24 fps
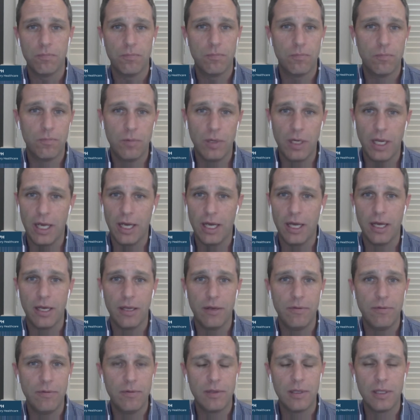We had
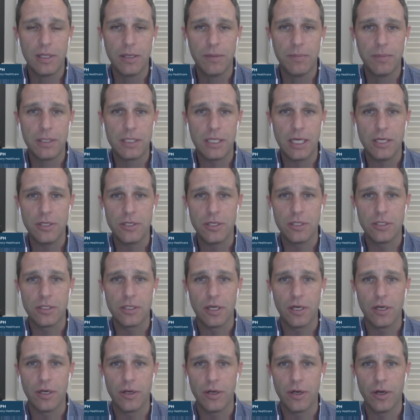limitations
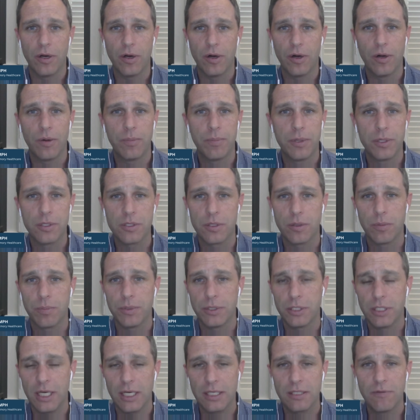on our personal
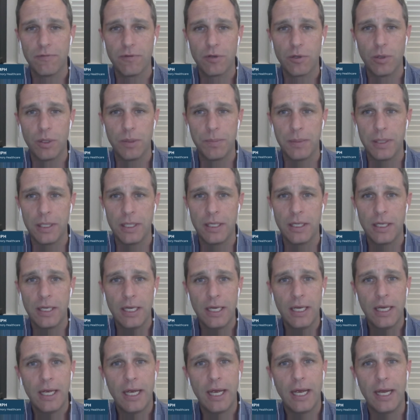protective equipment,
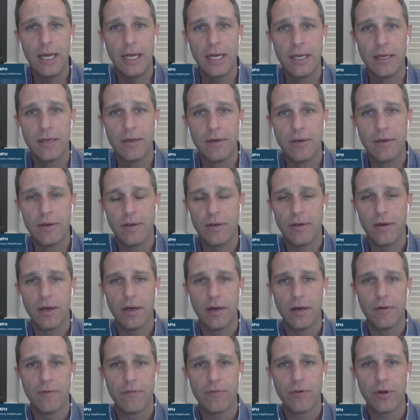and
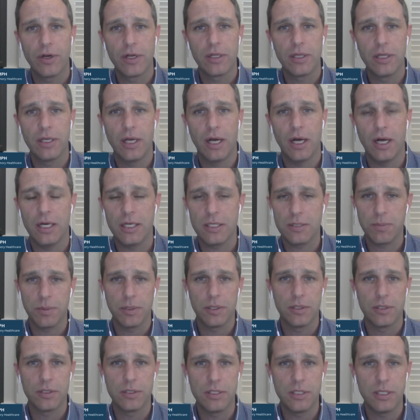frankly,
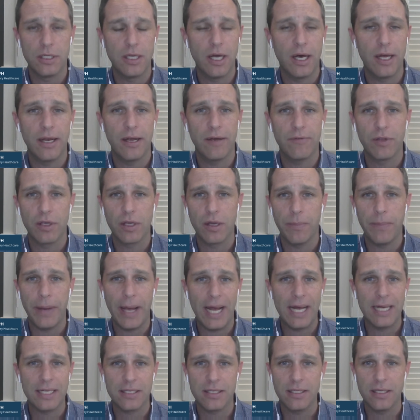hospitals did not have the
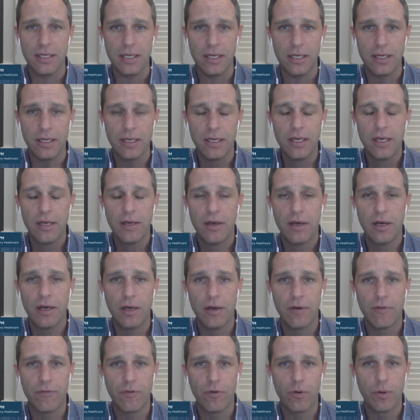capacity
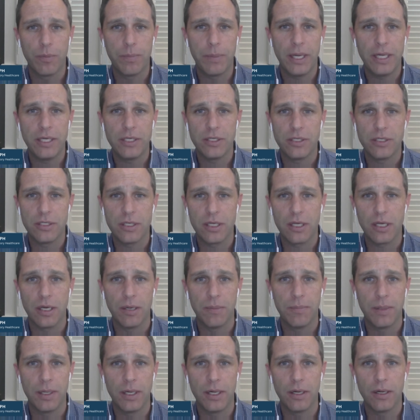for patients to
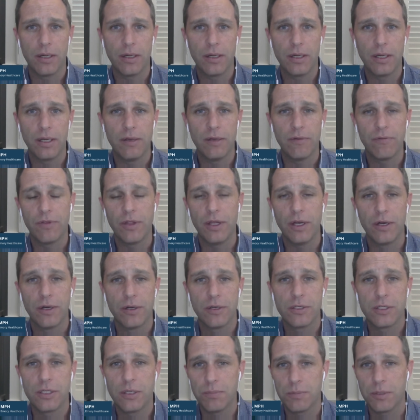come there if their
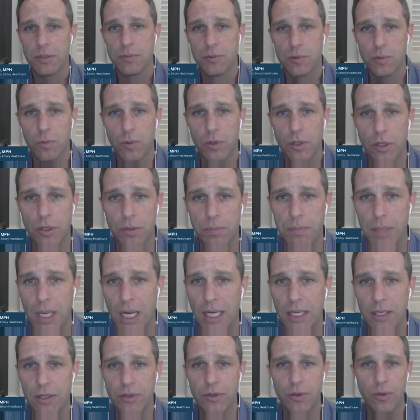symptoms were
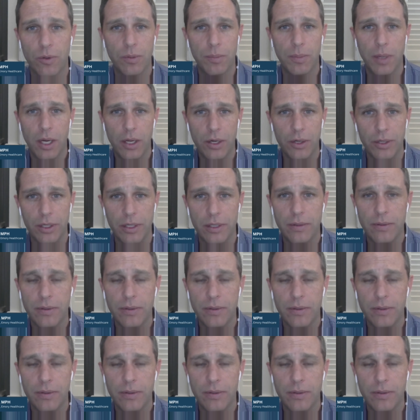mild or moderate.